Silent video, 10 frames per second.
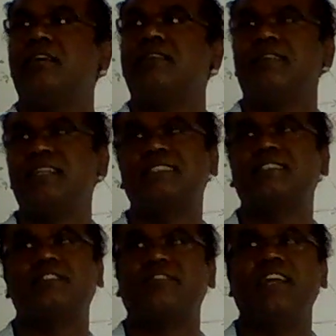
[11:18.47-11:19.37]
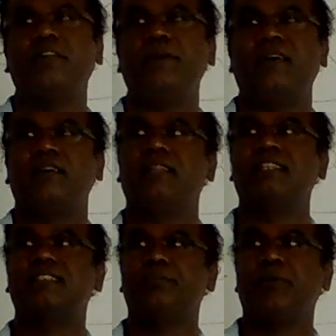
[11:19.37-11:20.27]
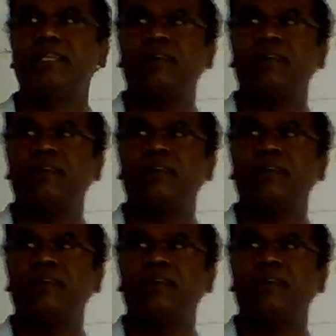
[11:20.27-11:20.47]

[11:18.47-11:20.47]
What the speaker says: That's straight away, that's the point.